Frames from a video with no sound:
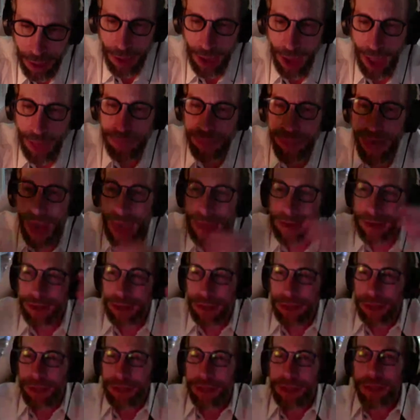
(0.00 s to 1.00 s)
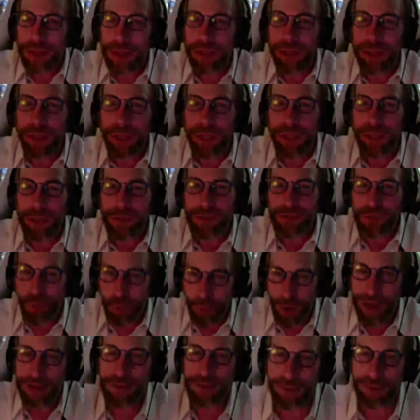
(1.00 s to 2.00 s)
And that is
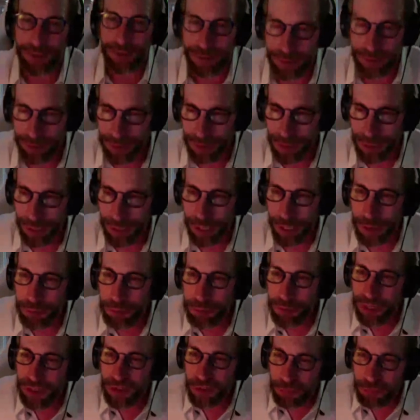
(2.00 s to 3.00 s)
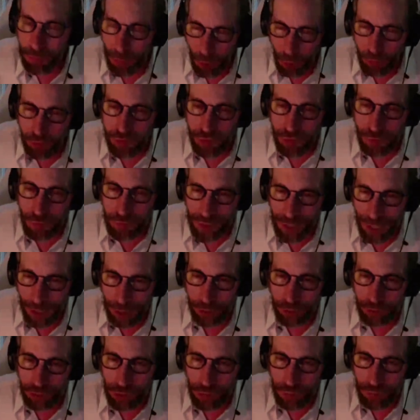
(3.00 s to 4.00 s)
crazy. It means most of the
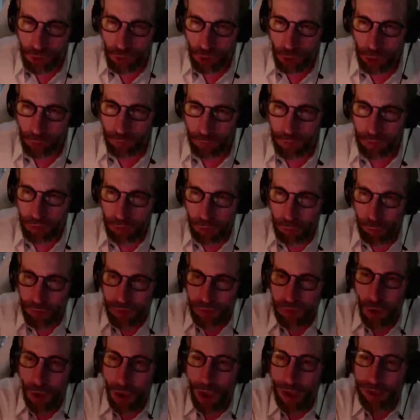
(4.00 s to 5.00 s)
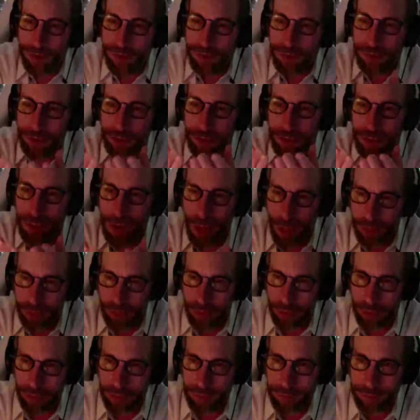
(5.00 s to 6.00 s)
energy of the universe resides in nothing.